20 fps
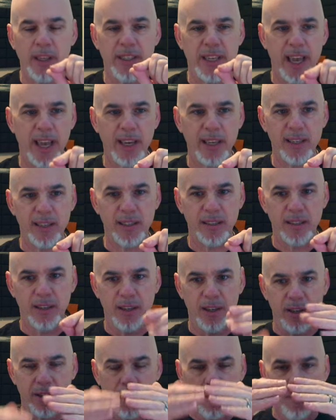takes
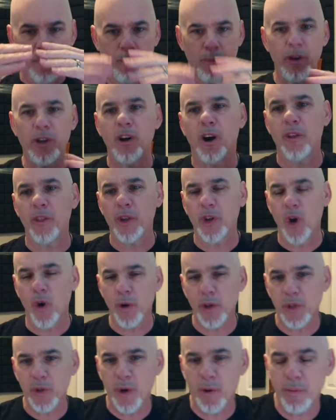we call it the
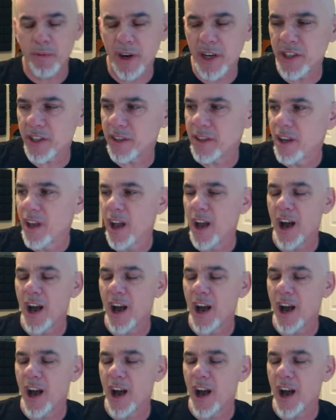Cocos Corporation.